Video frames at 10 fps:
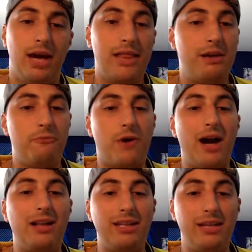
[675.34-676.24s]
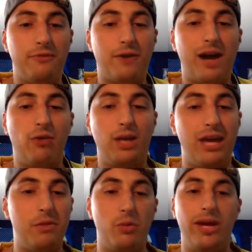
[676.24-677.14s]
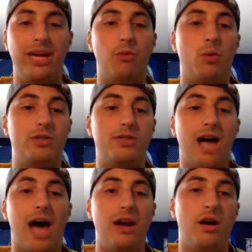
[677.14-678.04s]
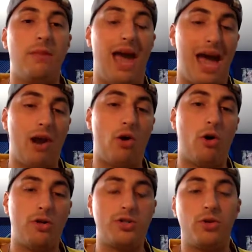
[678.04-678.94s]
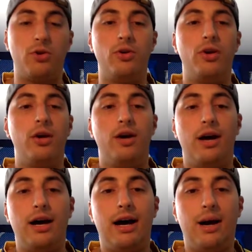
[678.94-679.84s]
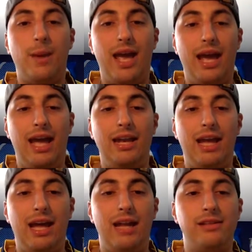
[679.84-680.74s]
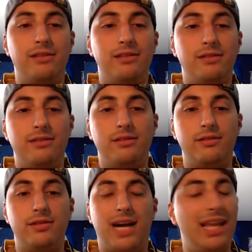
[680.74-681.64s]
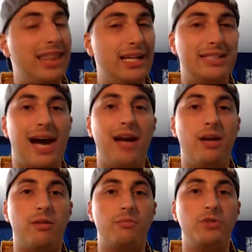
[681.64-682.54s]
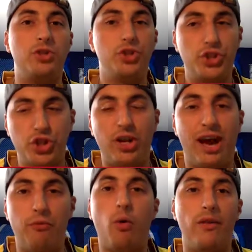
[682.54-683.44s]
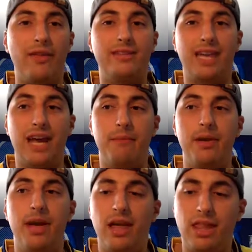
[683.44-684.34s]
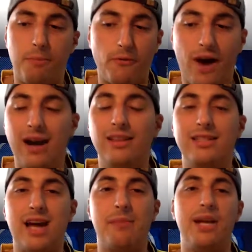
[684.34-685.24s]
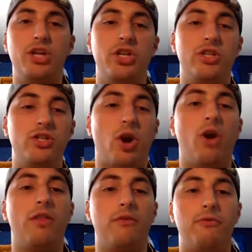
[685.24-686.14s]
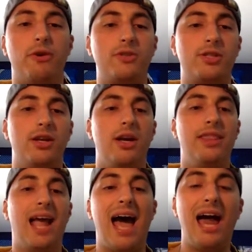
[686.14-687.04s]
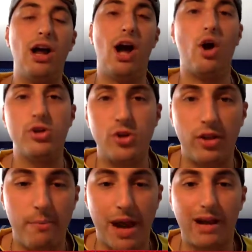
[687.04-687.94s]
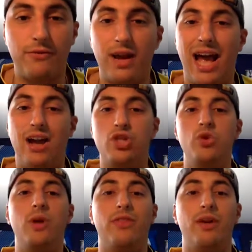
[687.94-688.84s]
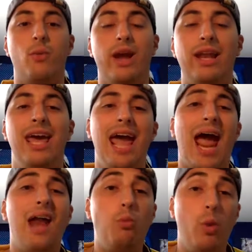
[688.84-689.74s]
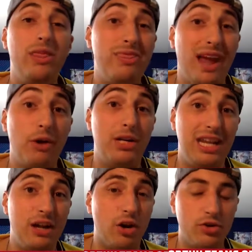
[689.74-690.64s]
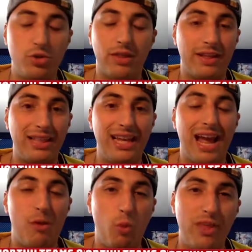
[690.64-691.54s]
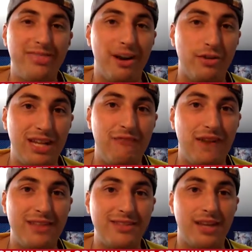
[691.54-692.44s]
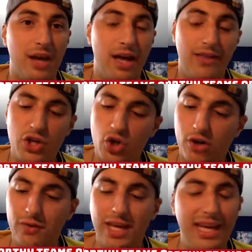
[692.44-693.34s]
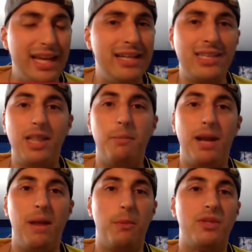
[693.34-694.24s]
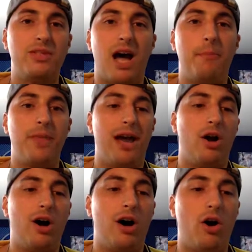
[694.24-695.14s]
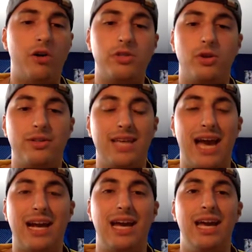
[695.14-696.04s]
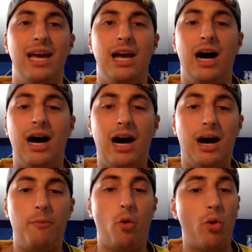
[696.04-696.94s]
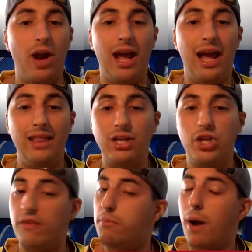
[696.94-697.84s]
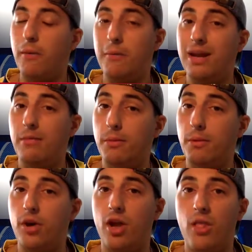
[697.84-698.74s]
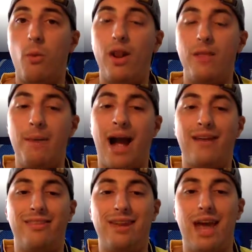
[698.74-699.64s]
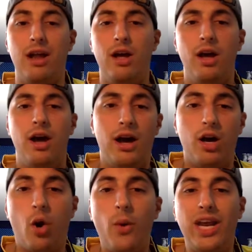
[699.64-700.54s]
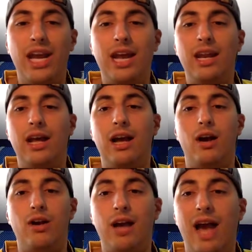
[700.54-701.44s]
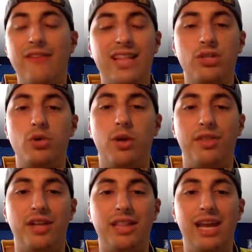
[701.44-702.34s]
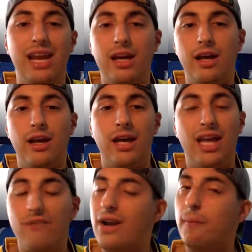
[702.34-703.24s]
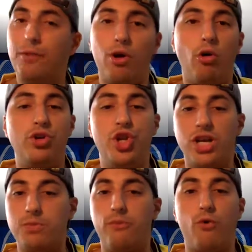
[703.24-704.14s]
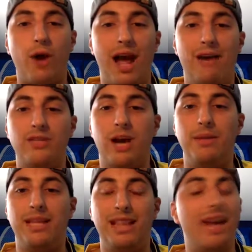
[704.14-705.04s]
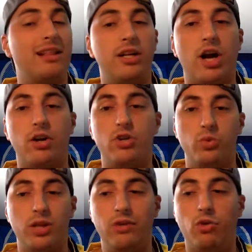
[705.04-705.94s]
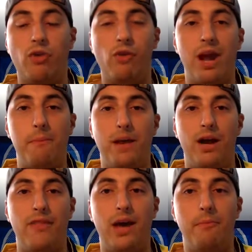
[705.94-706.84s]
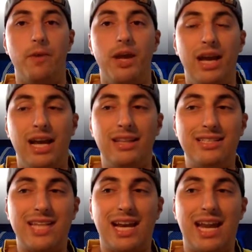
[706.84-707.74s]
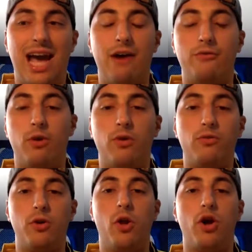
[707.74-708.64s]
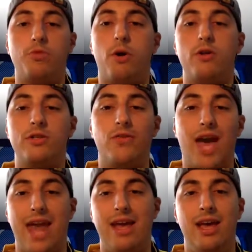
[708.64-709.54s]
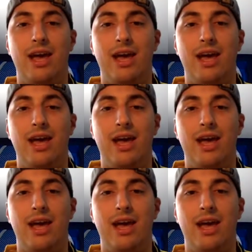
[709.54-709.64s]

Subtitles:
And then finally, the final game of the weekend was Tottenham at Arsenal, and I think Tottenham should have won this game. They provided the domination to start the first. They had Arsenal on the back foot, had a 2-0 win, and with their 2-0 lead, and with their defense, they should have easily been able to stop that Arsenal attack, and they should have probably been able to put another one in the back of the net. Going in or having that 2-0 lead, giving up the goal just before halftime, and then letting the Gunners really run rampant on them in the second half for large parts of that.